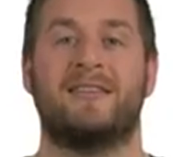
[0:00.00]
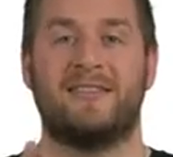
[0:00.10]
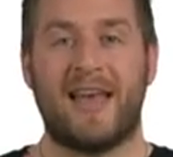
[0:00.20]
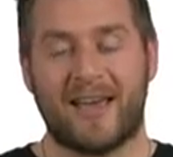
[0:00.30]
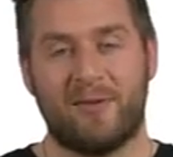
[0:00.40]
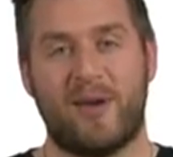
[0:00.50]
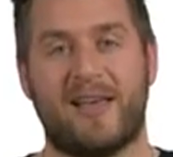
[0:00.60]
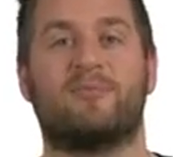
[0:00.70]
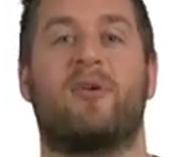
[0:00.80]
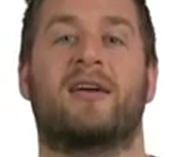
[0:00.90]
The second
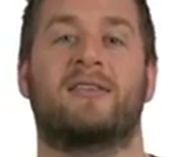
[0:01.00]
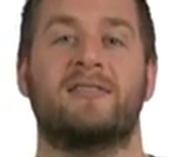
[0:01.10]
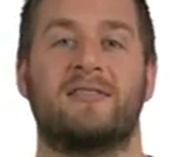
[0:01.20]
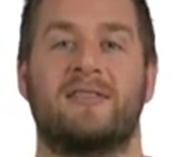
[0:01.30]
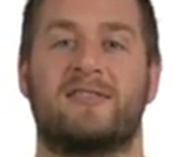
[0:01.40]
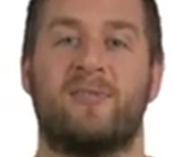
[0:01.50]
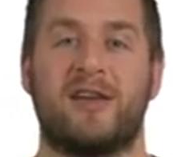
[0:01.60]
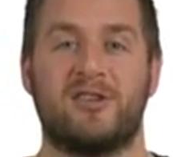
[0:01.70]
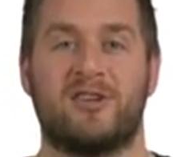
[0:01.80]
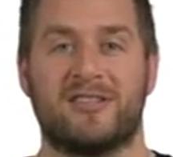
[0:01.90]
best practice is to
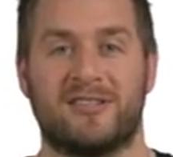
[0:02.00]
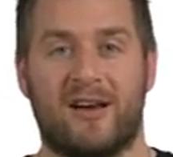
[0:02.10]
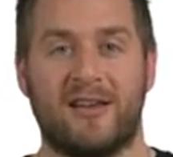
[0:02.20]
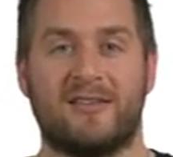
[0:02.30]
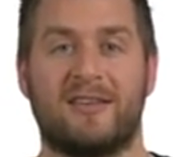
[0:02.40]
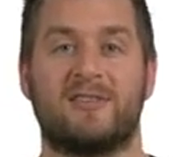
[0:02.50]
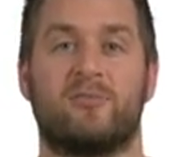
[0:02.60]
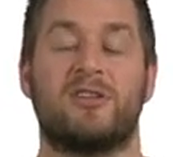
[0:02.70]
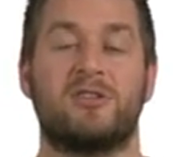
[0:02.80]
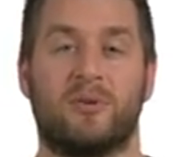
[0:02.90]
make sure your site is
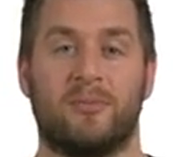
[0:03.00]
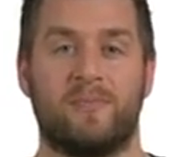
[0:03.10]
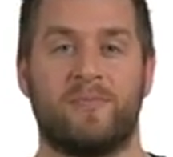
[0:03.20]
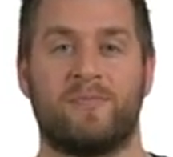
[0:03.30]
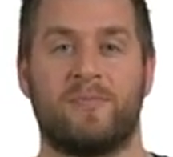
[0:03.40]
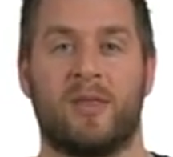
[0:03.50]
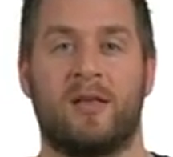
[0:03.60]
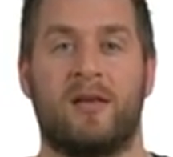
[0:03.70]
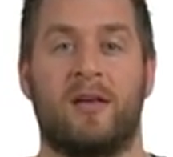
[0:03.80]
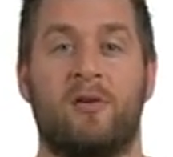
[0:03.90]
reachable.
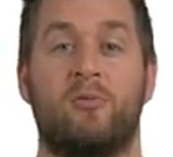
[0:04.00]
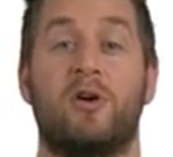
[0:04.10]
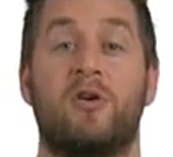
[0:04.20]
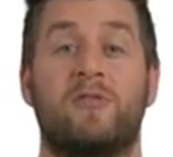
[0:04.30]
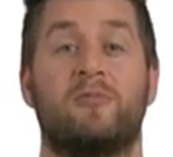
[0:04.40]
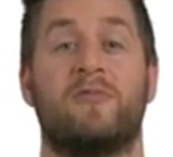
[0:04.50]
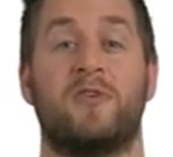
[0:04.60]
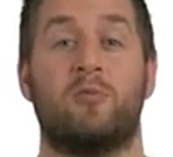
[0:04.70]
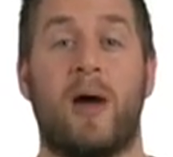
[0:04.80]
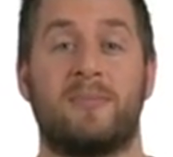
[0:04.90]
We often
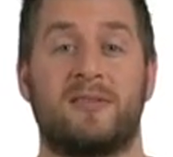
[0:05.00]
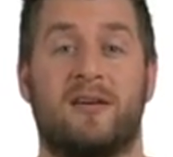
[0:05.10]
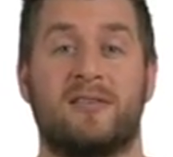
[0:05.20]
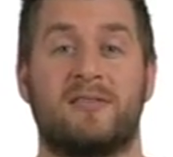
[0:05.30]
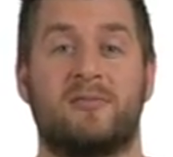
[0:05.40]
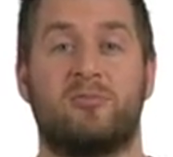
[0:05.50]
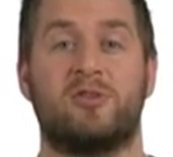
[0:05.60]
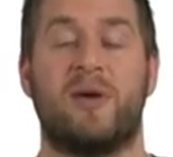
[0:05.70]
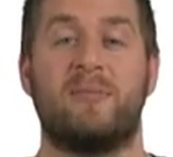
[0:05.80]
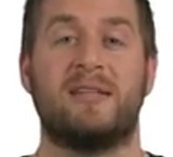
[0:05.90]
review websites
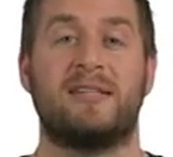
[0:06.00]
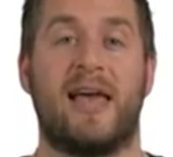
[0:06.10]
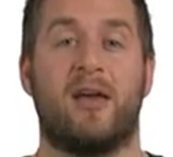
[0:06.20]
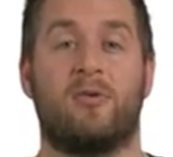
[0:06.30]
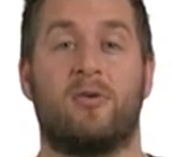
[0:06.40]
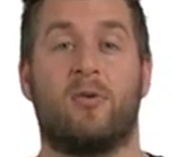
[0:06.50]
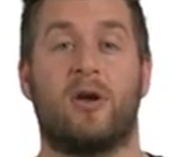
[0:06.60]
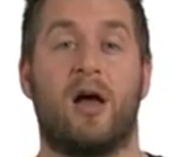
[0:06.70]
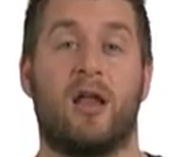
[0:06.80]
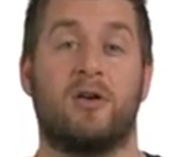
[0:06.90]
which may be down or
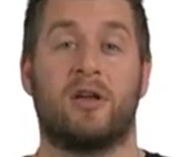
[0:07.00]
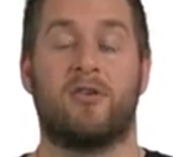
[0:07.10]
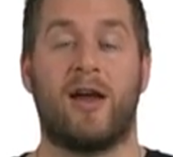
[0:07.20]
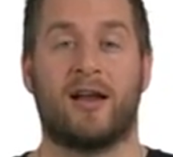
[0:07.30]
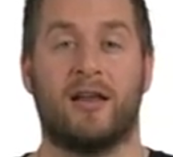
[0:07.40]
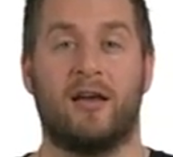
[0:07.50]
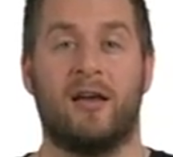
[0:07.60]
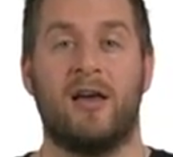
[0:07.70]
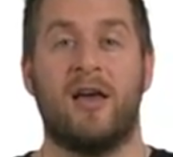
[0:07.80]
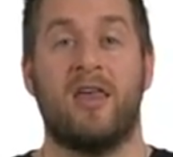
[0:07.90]
not loading correctly.
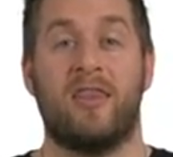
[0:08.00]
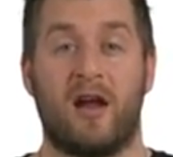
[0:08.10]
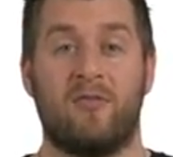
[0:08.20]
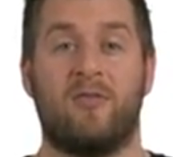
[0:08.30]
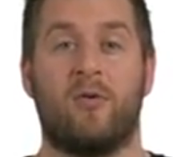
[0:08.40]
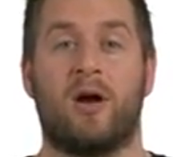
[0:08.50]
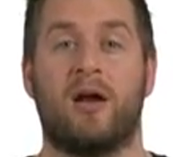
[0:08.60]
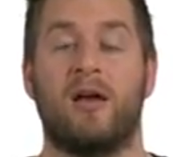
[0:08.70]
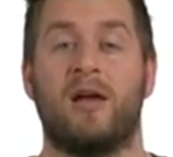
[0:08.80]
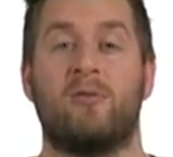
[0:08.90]

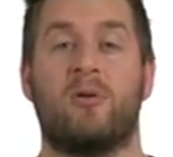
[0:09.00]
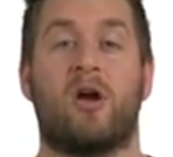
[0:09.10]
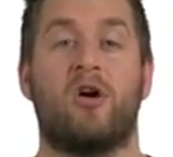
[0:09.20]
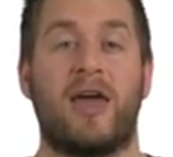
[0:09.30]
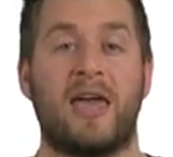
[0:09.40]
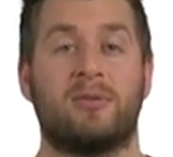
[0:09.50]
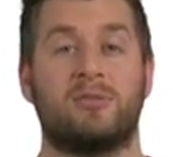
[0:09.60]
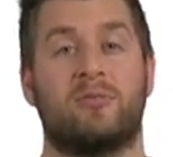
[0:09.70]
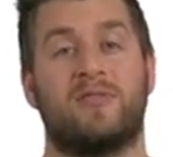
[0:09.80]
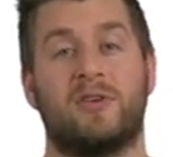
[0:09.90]
Therefore, we are unable
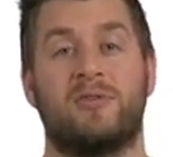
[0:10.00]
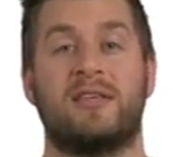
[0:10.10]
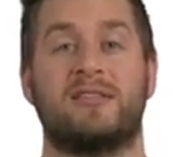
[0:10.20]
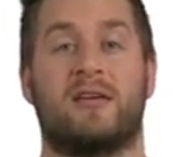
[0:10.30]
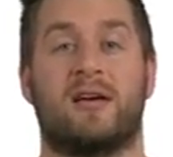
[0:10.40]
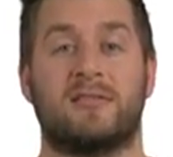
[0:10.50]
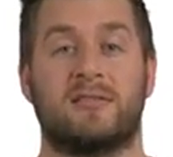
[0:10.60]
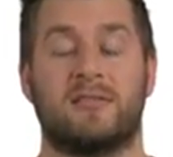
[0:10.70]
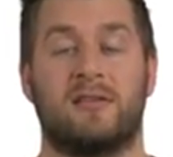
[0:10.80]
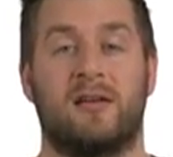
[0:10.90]
to review these
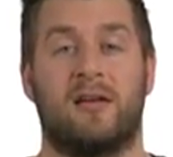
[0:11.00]
sites.